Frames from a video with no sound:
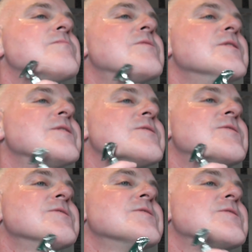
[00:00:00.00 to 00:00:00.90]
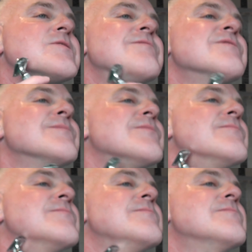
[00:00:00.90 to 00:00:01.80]
but it is just as
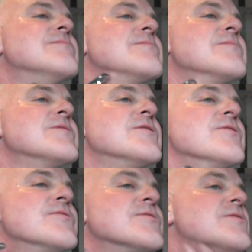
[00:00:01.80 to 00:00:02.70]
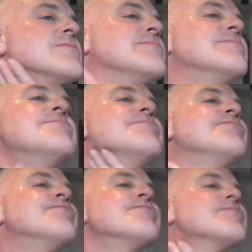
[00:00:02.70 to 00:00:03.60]
comfortable to use
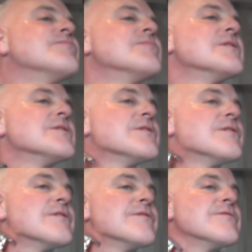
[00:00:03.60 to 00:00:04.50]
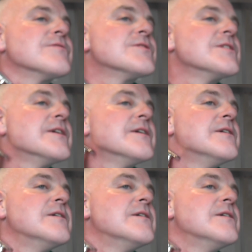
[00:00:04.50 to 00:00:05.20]
as the 34C.